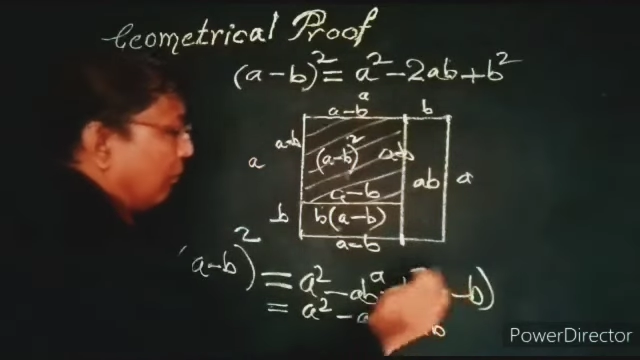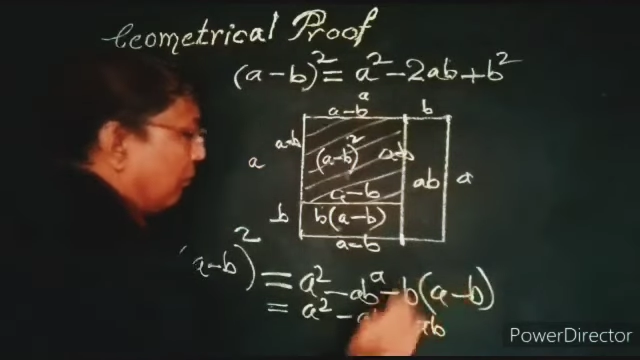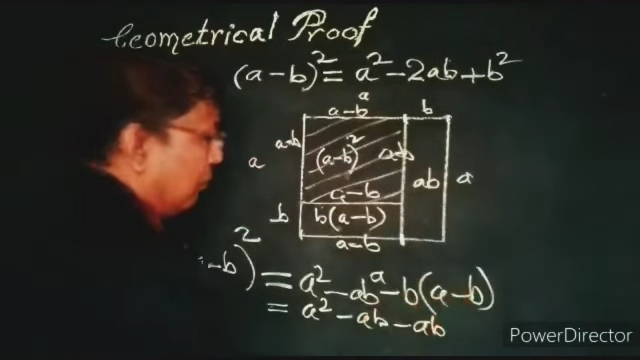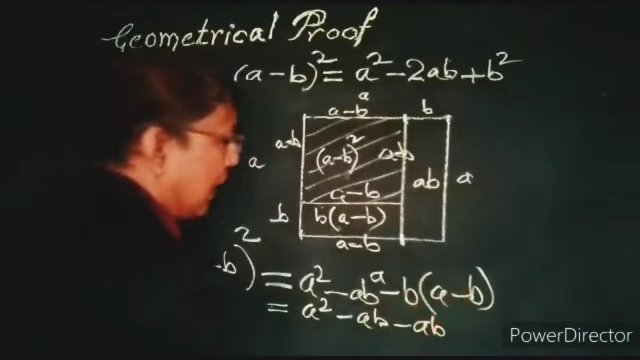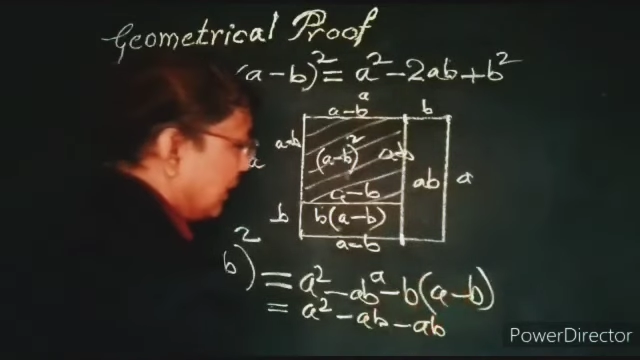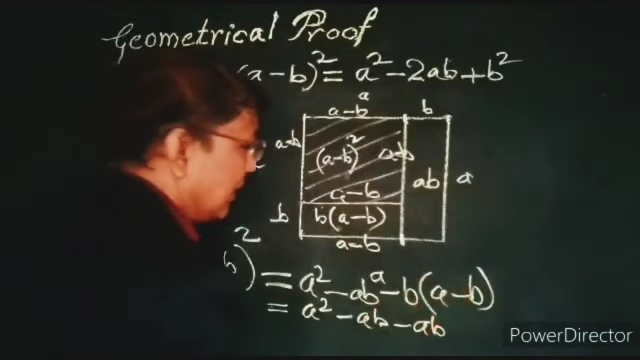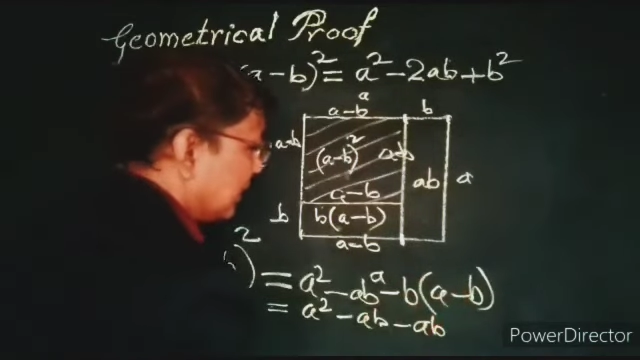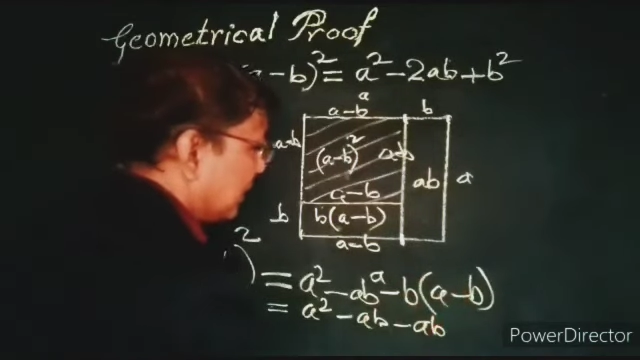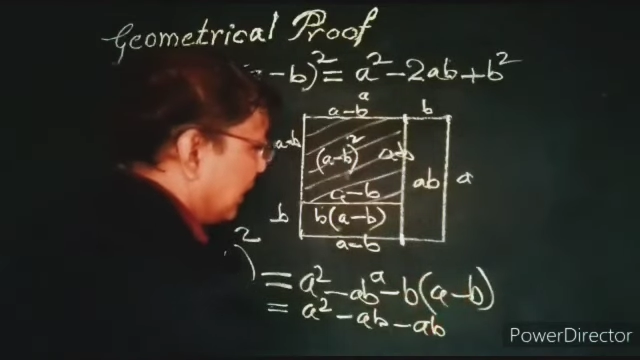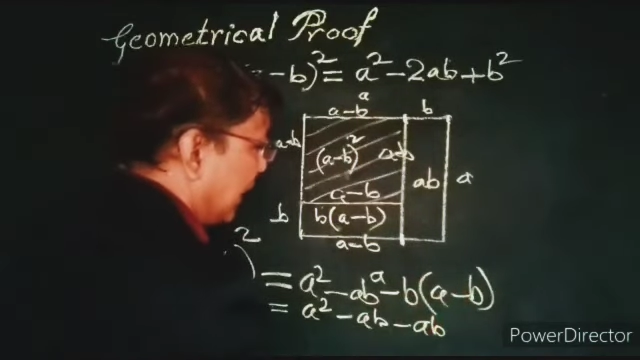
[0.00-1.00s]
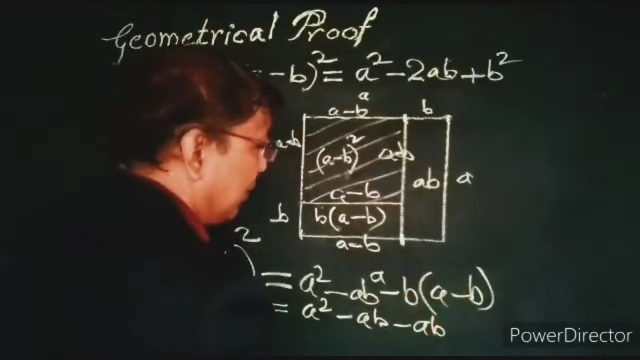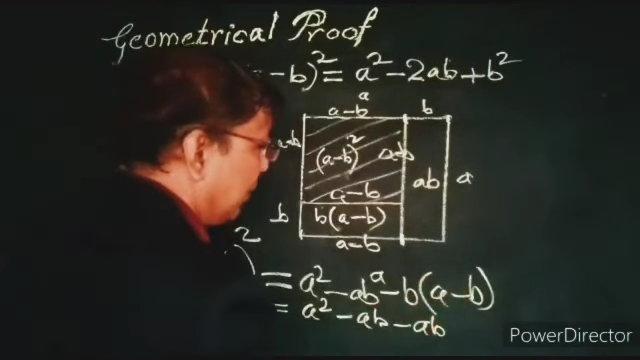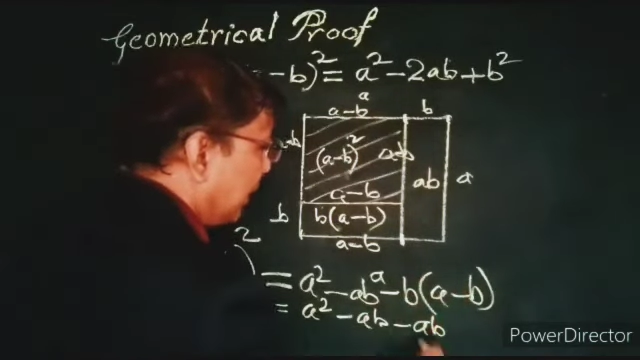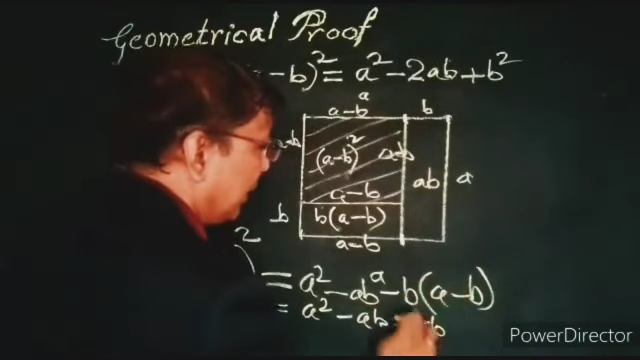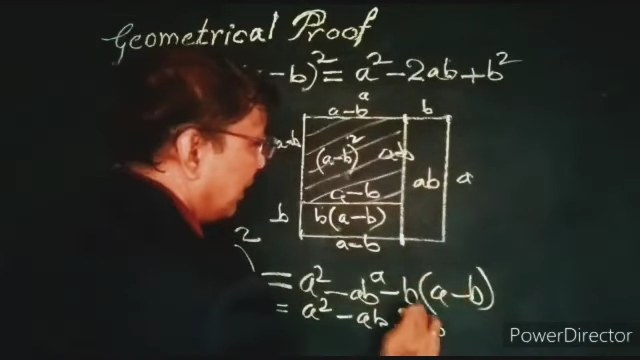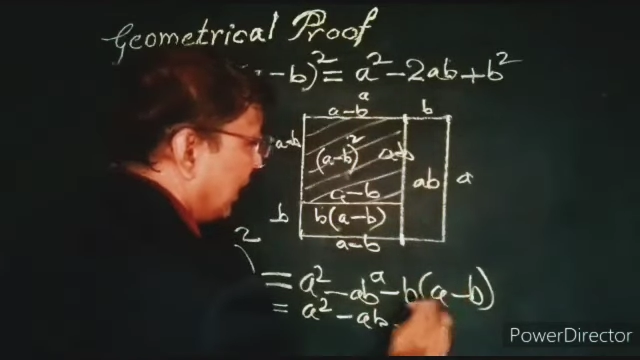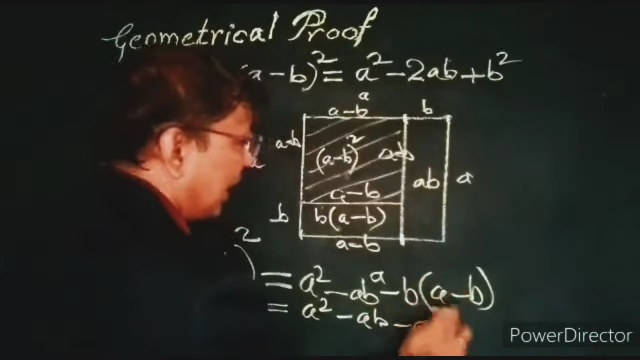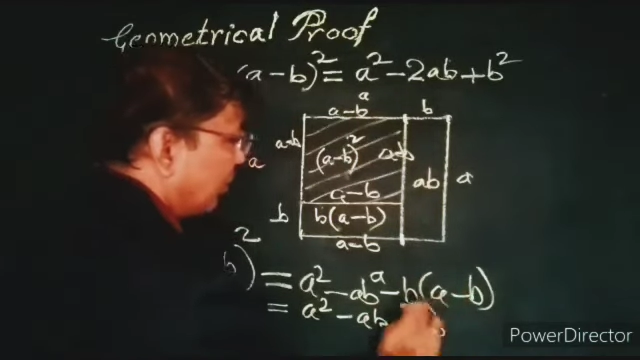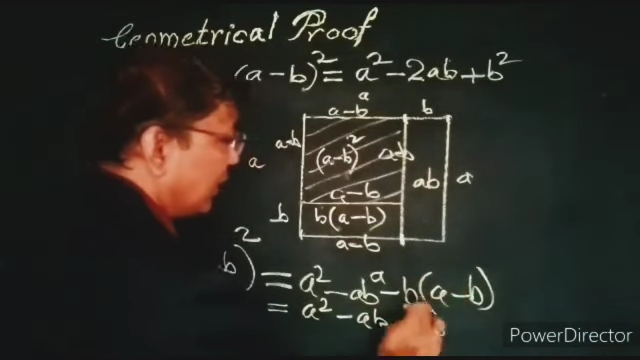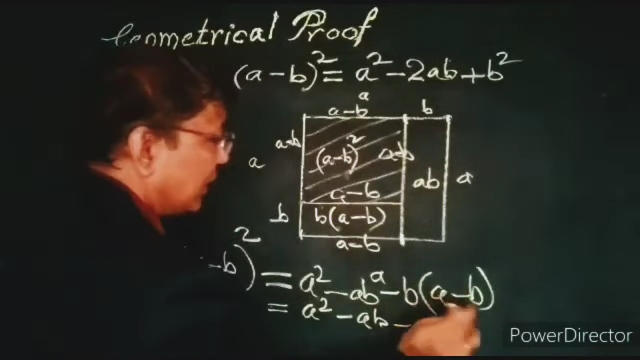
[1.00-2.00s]
minus ab. I
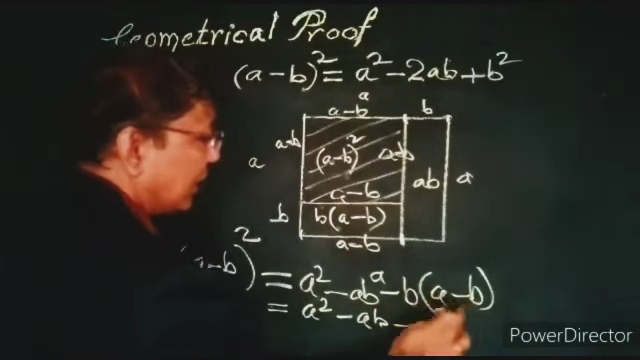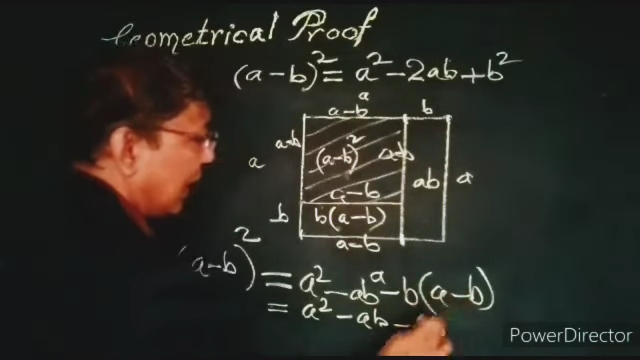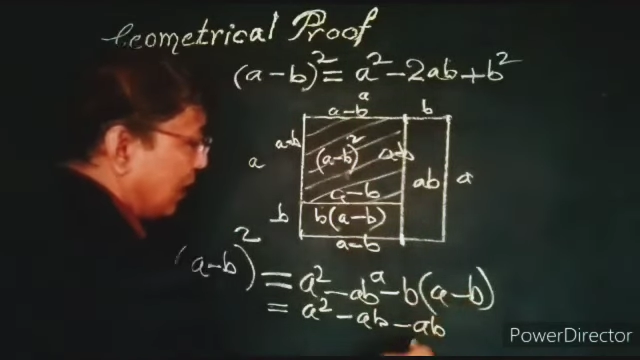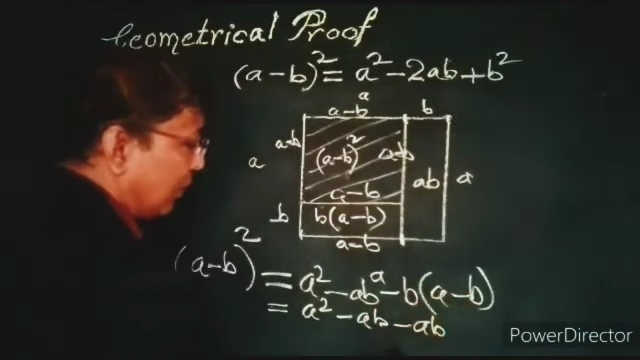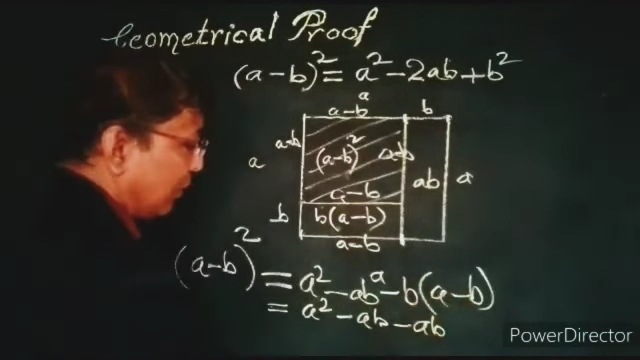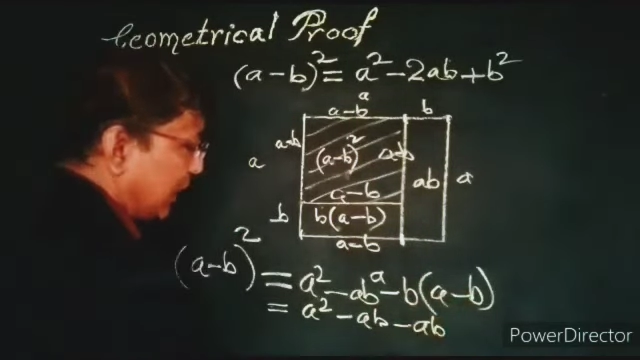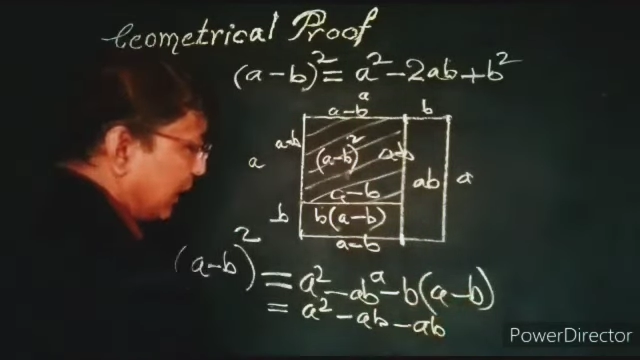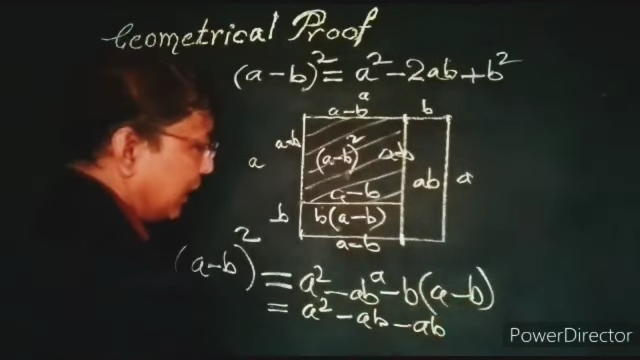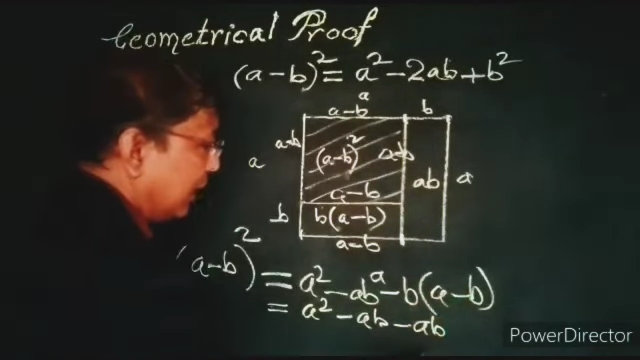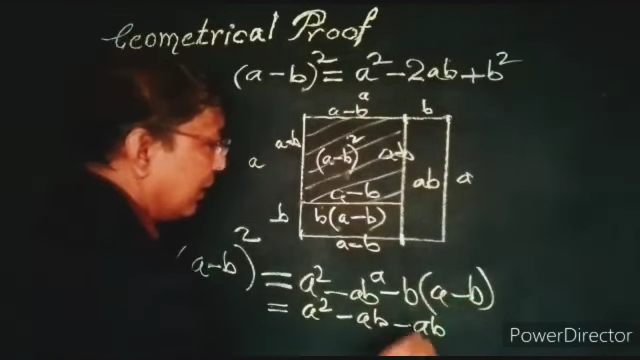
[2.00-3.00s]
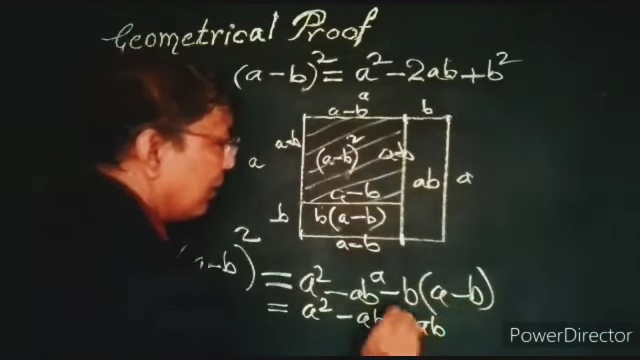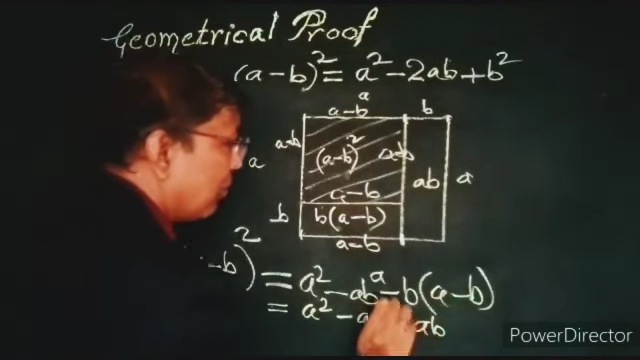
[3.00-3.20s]
have written alphabetically.